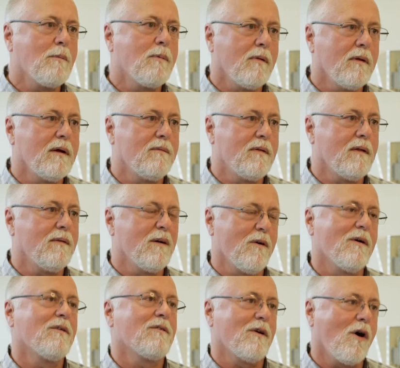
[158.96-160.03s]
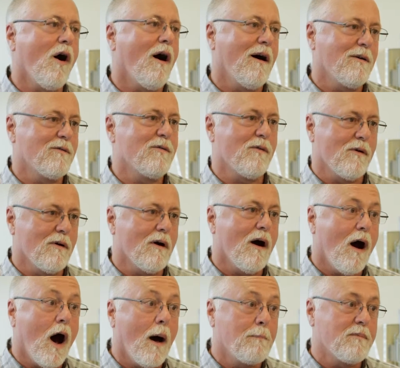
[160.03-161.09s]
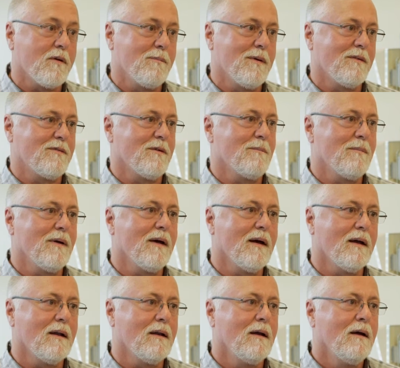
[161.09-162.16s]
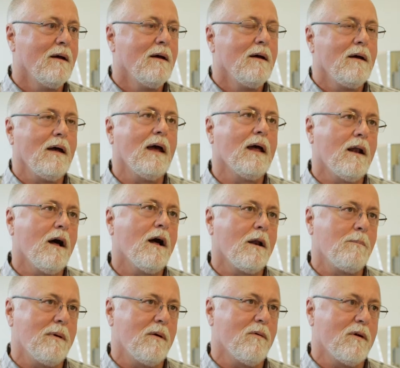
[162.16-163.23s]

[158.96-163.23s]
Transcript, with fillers: I believe that there is a cause for optimism in, in honeybee